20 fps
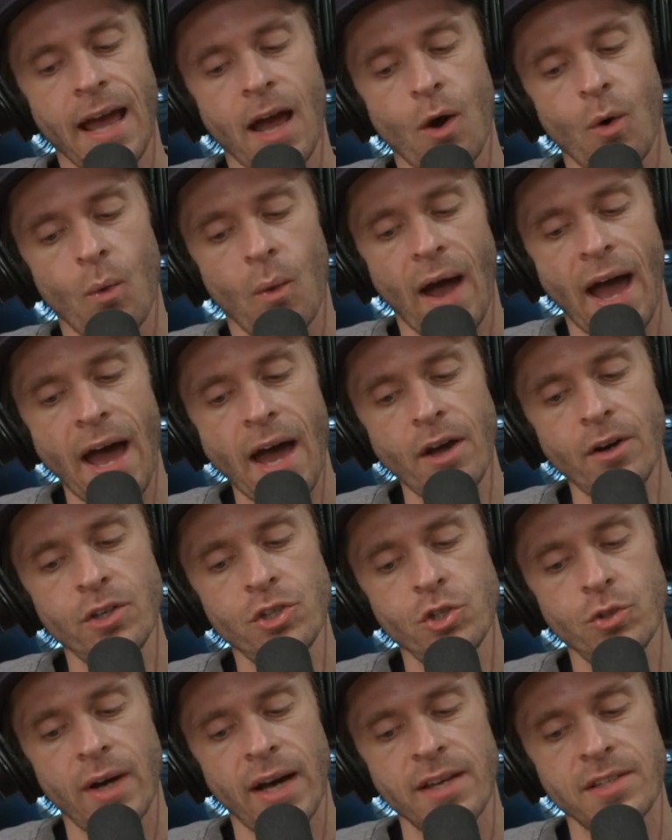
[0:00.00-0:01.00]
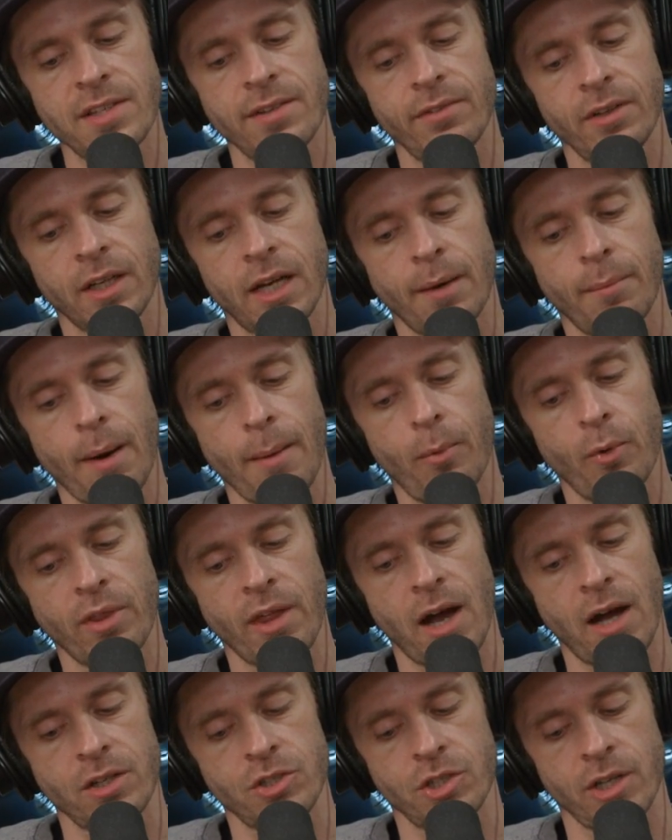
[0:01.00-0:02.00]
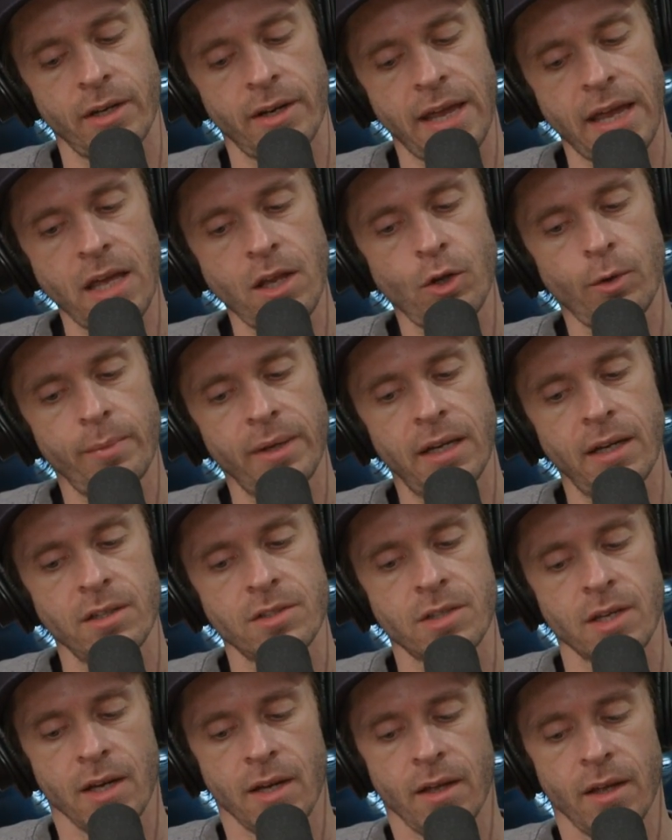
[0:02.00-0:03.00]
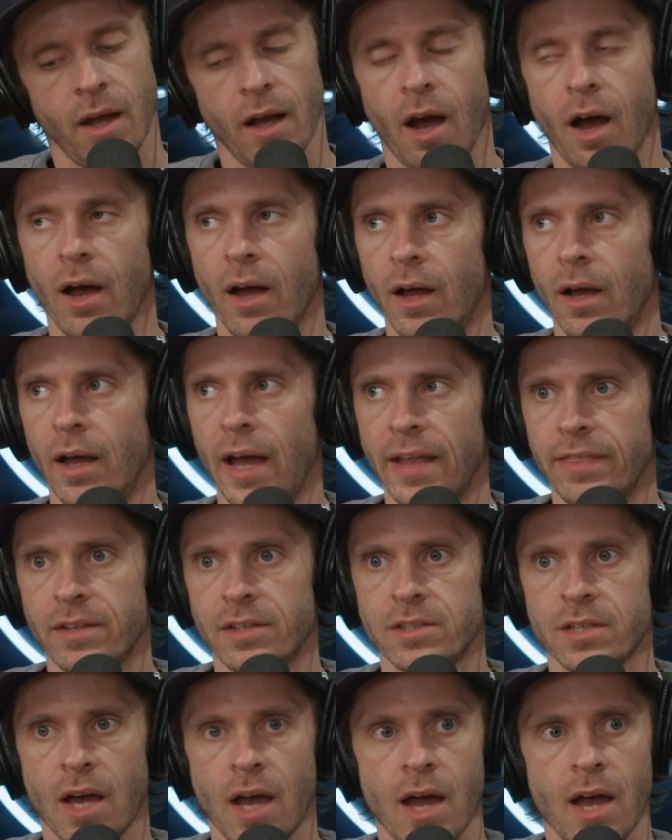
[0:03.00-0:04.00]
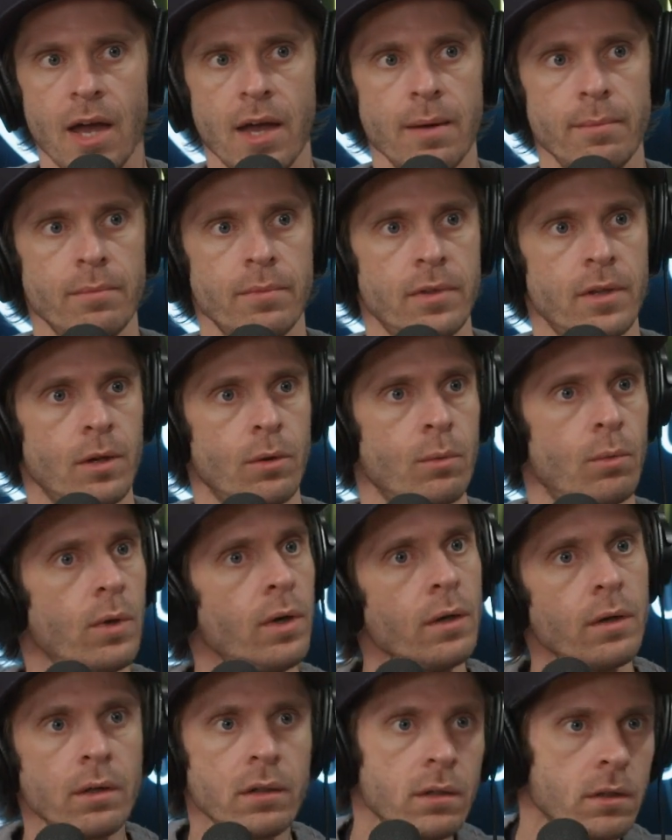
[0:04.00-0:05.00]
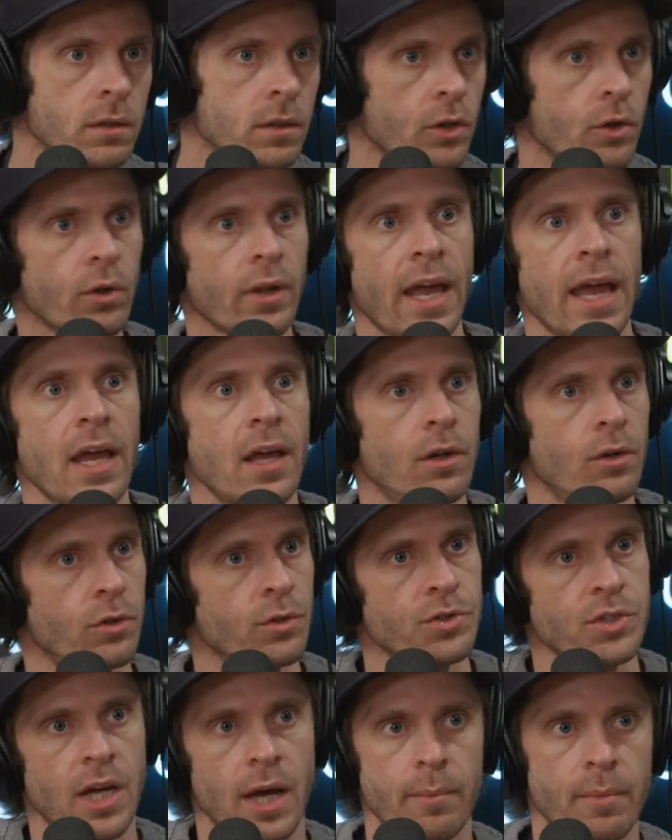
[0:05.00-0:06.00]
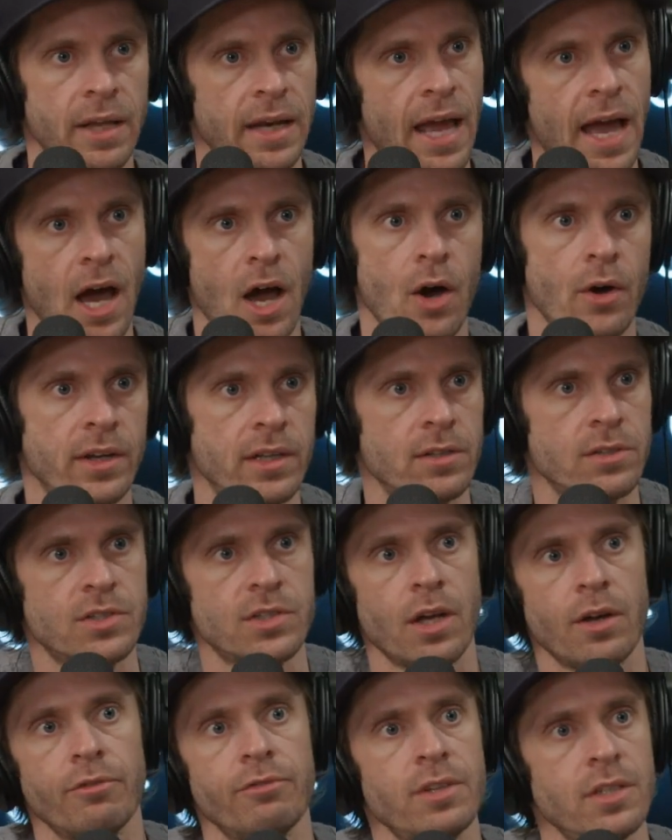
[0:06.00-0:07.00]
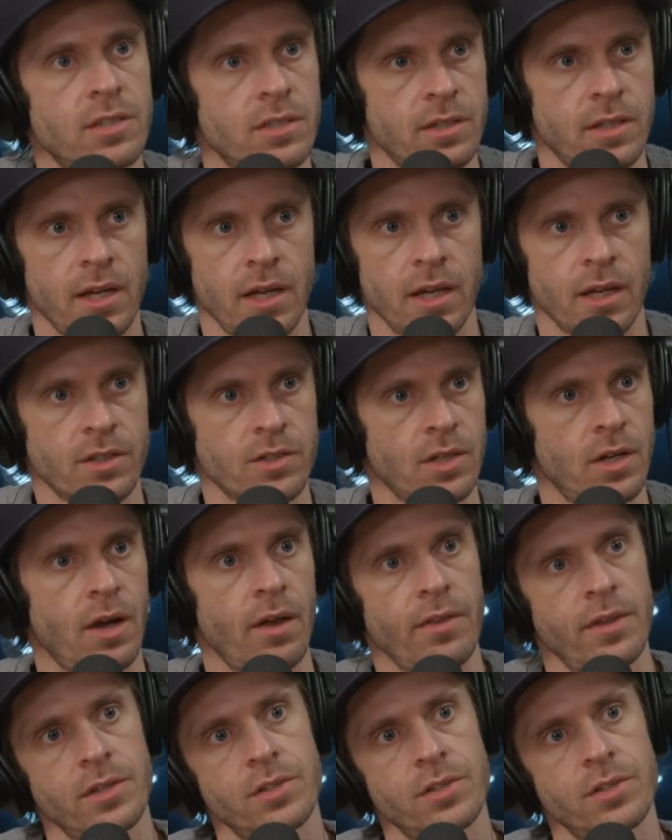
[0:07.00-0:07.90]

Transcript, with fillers: Now, how did you guys even come up with Hot Shot Handle? Because at the time there were little handles coming out and selfie sticks and all